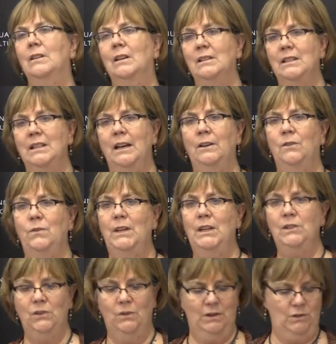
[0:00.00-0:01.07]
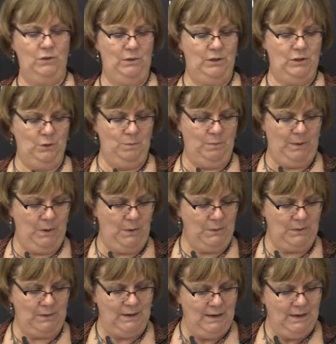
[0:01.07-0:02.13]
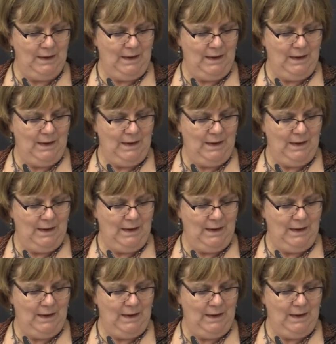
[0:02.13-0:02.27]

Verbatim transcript: conduct research, or do both.